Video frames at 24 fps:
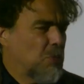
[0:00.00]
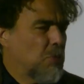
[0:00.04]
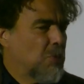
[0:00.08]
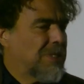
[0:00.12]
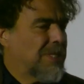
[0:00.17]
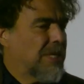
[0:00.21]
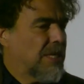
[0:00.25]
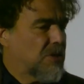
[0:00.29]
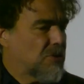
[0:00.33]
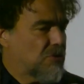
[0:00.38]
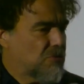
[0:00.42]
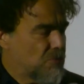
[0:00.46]
So it
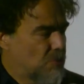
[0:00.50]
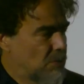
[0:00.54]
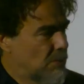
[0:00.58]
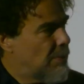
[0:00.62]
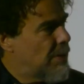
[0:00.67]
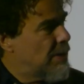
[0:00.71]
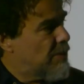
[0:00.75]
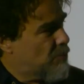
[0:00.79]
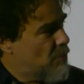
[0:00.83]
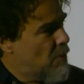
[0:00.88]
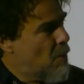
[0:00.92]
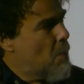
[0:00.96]
was
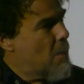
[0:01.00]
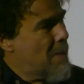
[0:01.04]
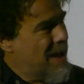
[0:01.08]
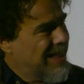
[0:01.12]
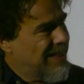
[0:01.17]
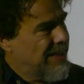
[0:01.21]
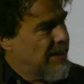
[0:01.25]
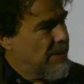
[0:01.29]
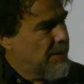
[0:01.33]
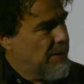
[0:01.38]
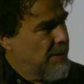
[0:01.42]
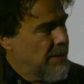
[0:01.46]
extremely
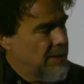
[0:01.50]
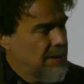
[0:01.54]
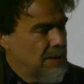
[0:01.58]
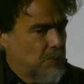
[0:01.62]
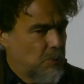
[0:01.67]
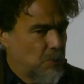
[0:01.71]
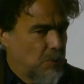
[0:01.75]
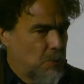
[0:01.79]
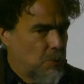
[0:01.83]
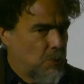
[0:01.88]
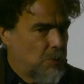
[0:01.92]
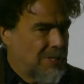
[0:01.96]
traumatic thing
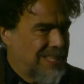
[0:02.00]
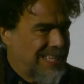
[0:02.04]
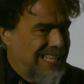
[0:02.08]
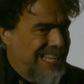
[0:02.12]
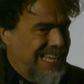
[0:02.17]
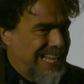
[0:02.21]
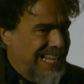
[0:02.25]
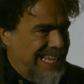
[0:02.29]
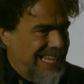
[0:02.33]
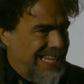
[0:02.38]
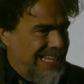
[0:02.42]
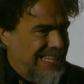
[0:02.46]
that we were
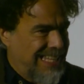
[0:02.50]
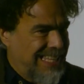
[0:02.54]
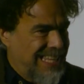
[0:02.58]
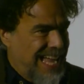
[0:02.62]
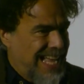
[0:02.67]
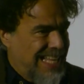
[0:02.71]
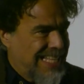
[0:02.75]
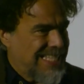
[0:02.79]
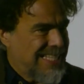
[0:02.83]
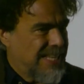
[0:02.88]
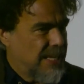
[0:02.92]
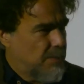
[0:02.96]
dealing in
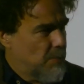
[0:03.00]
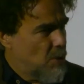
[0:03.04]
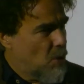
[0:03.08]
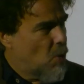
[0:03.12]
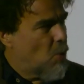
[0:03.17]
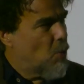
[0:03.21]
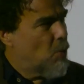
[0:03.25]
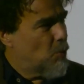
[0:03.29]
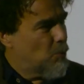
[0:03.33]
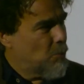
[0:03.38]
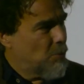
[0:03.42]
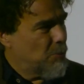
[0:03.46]
that same
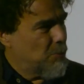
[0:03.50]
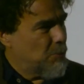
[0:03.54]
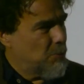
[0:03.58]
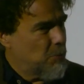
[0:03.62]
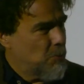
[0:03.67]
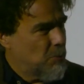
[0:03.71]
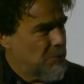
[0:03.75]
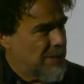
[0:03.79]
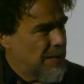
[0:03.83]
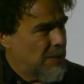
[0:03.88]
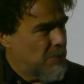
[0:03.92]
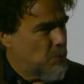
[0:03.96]

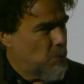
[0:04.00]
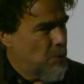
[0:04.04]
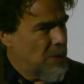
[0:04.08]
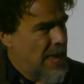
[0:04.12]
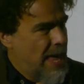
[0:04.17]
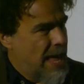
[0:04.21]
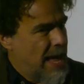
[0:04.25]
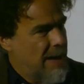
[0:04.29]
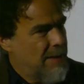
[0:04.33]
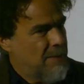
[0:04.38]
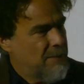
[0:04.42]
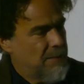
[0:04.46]
corridor that
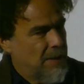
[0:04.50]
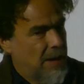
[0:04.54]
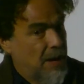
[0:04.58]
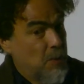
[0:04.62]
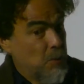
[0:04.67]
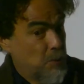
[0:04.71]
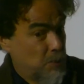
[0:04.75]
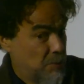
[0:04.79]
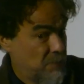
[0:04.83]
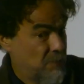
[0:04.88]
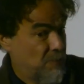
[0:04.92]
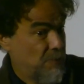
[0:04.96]
we have
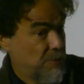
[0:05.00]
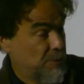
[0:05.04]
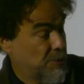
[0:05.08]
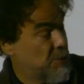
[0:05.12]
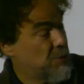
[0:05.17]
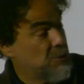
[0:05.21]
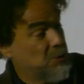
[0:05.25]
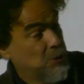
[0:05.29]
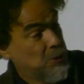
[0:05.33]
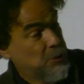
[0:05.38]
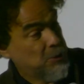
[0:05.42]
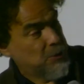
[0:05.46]
our
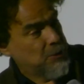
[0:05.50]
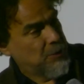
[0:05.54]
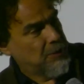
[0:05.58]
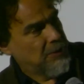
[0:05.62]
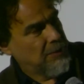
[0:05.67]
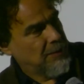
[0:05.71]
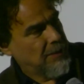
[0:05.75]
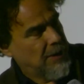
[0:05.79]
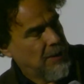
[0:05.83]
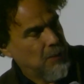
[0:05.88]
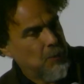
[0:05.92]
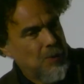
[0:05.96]
first daughter.
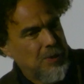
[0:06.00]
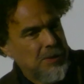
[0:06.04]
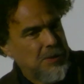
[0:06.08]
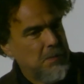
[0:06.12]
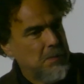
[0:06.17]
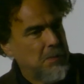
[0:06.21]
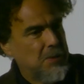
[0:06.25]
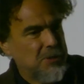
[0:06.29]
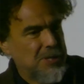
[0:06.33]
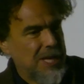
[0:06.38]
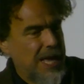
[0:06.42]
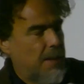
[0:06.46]
It was
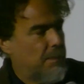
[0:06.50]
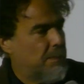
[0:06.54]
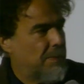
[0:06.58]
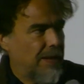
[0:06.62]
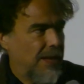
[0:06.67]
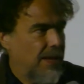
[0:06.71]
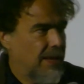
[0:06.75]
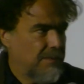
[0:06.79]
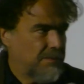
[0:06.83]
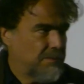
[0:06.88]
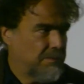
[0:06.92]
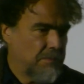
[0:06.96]
the most
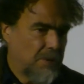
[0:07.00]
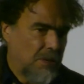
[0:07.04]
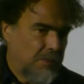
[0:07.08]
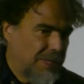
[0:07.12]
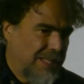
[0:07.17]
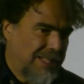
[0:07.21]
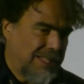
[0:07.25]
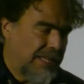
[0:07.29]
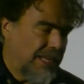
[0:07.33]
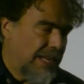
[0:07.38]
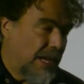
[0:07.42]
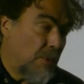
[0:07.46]
happy
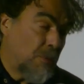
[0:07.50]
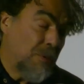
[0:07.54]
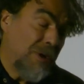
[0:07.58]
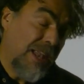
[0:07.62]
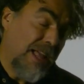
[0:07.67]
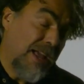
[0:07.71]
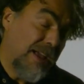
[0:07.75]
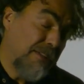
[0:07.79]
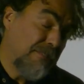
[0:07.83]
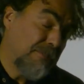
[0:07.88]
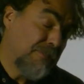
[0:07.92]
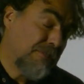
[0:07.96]
moment in
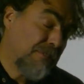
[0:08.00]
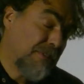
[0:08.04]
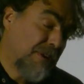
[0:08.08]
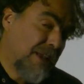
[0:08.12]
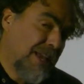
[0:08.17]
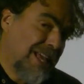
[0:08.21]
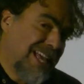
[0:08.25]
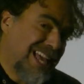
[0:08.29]
our life.